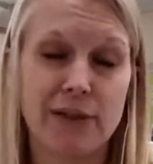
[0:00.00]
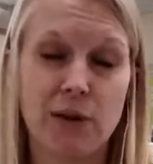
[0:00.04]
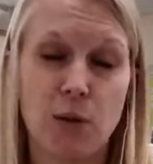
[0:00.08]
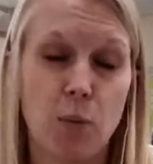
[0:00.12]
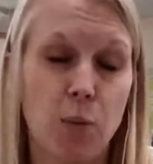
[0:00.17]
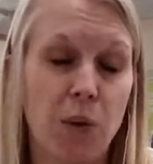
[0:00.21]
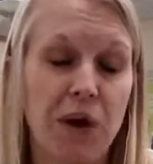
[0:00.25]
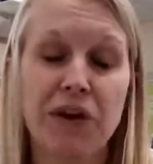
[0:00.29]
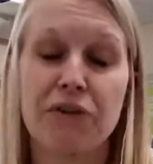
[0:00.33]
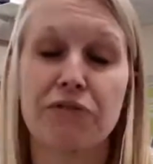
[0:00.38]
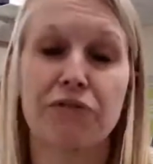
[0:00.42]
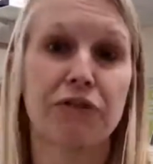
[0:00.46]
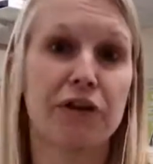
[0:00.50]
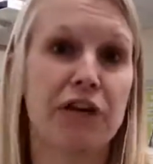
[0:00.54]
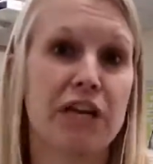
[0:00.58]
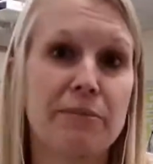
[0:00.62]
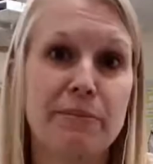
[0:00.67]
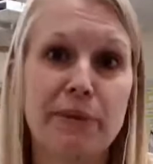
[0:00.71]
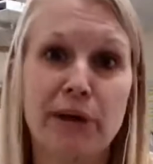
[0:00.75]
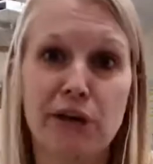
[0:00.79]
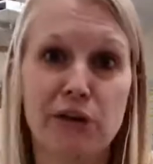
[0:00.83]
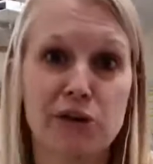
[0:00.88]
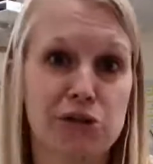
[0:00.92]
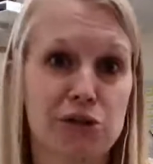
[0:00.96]
wait for
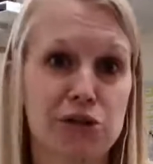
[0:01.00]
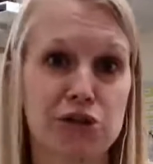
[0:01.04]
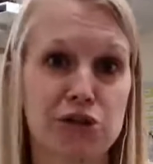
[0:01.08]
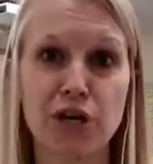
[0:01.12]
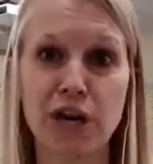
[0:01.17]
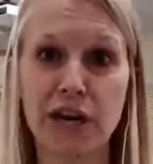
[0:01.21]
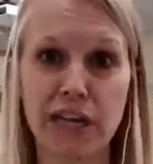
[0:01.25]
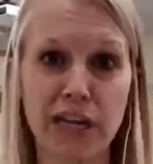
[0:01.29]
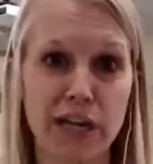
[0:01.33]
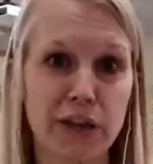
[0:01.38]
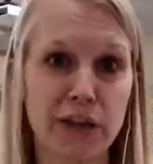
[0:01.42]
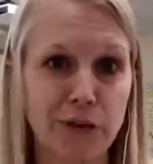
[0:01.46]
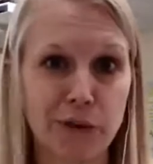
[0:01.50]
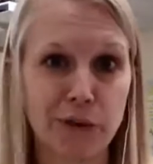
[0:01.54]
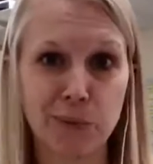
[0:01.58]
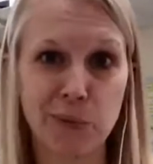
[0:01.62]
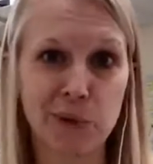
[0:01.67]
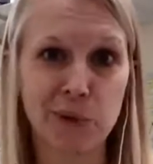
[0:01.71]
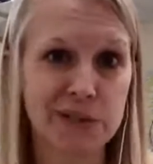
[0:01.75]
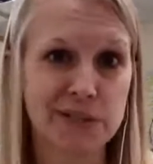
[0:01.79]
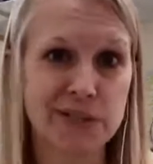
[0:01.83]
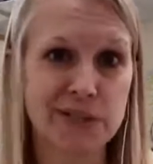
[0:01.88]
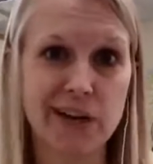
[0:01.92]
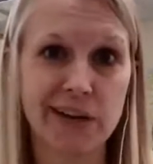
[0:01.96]
emails or try to get their
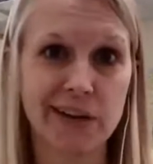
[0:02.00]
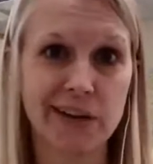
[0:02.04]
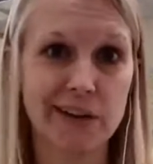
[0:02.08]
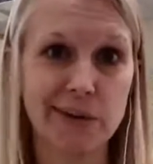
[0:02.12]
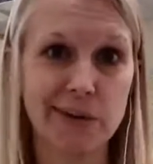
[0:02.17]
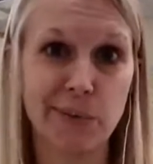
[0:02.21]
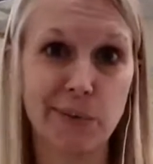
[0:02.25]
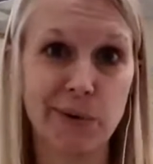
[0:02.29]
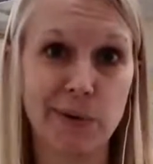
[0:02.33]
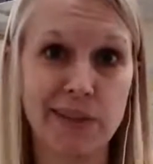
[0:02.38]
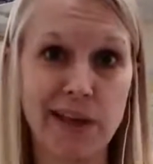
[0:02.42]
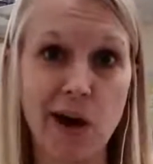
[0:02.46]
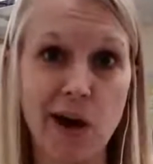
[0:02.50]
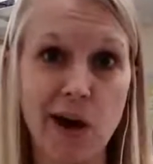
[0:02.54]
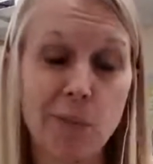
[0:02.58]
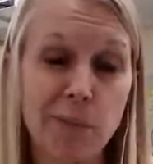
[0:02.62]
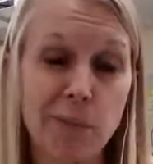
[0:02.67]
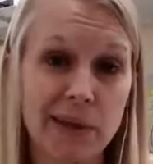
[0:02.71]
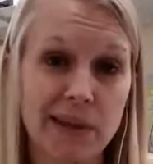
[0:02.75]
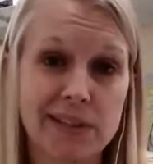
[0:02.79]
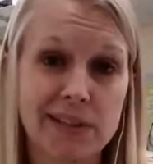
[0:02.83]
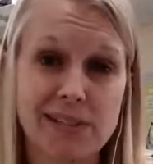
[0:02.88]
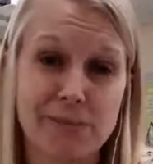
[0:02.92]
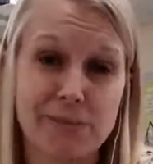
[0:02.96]
work done without
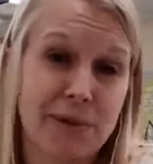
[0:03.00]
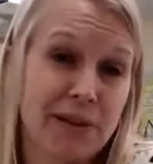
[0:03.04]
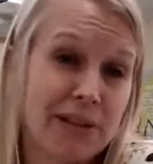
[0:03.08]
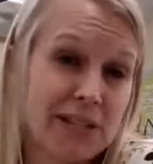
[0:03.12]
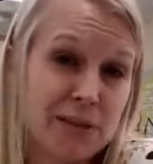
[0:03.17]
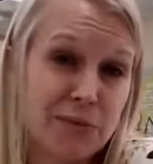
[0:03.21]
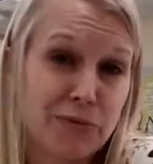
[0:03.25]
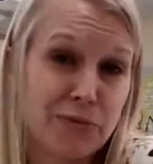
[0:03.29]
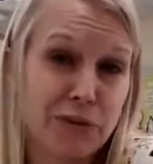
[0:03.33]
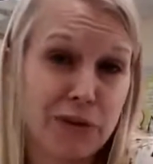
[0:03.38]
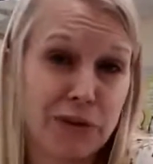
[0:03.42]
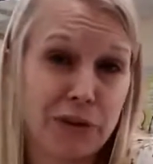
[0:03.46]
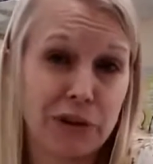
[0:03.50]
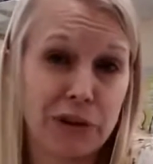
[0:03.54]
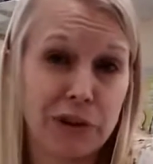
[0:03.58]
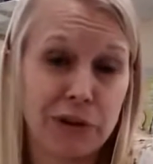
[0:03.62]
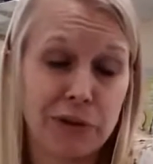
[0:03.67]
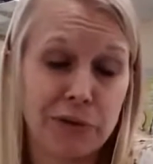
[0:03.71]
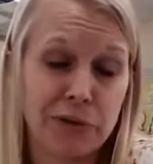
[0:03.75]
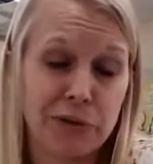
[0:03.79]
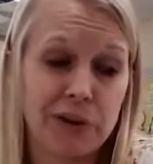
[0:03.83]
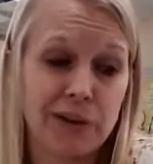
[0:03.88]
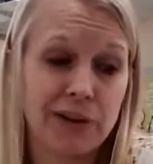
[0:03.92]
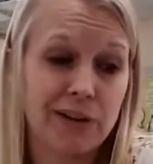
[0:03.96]
because it makes them feel
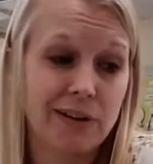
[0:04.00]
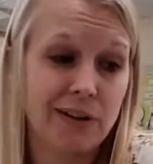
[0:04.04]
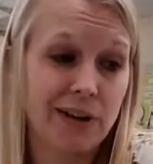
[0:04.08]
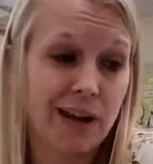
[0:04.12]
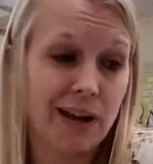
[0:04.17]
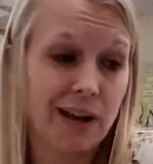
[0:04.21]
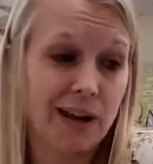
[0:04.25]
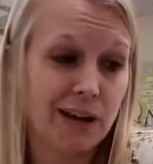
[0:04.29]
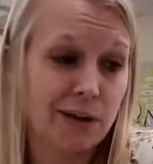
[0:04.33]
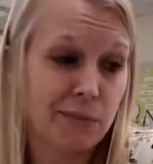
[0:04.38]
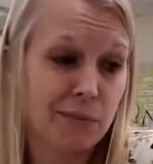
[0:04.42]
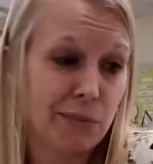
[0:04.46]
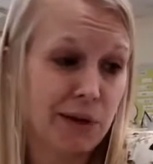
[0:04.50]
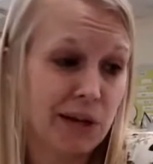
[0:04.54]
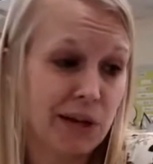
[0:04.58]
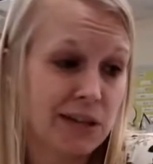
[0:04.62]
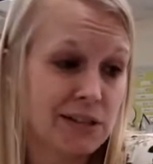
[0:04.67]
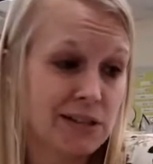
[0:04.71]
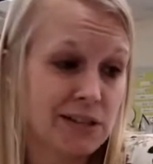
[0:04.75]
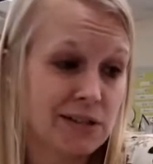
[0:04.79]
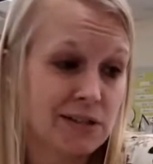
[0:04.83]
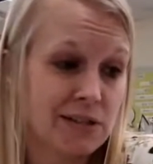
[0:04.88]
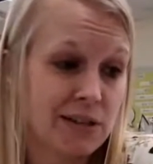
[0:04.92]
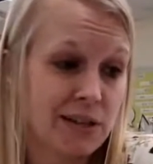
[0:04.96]
included and it
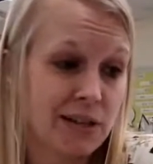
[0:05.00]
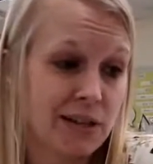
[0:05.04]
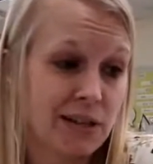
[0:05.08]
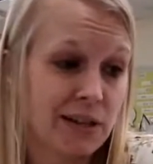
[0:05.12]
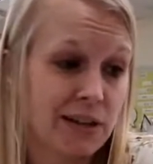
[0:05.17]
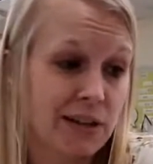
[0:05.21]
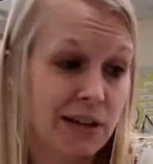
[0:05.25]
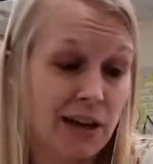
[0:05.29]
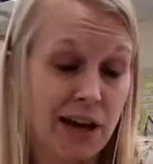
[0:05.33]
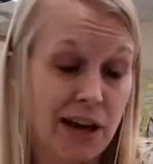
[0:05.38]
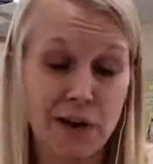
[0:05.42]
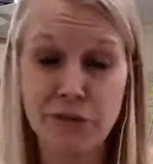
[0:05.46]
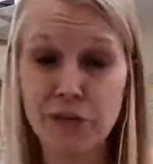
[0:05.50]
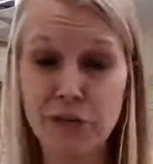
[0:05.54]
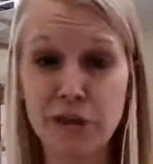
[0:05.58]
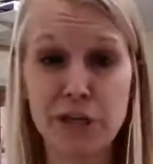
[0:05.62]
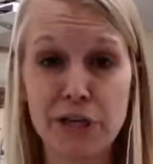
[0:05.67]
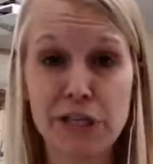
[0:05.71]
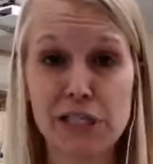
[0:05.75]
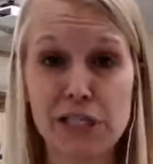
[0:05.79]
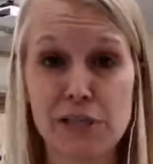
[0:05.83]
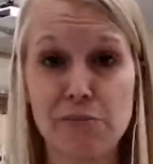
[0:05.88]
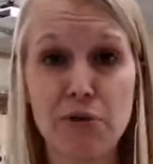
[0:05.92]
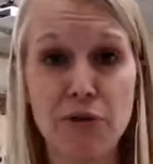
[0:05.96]
makes
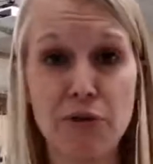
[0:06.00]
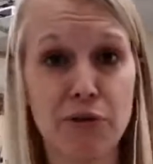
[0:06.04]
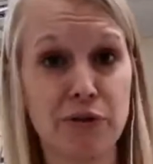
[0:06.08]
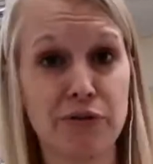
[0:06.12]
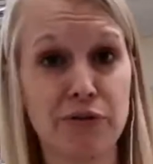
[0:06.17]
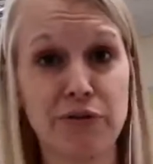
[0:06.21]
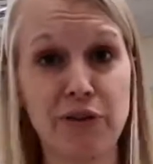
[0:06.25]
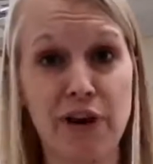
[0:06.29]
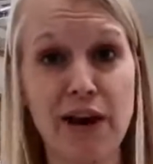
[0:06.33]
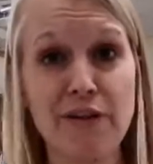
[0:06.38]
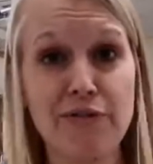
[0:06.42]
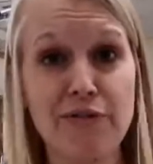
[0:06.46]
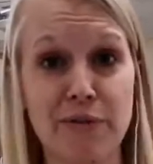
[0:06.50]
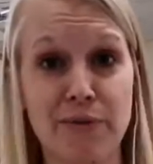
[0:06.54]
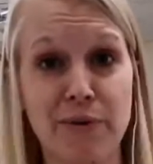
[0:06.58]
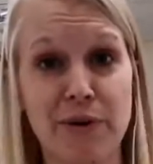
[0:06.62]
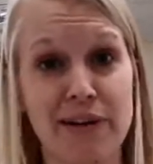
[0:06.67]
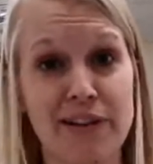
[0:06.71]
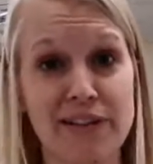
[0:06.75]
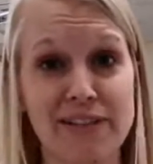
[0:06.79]
everything smoother for everyone.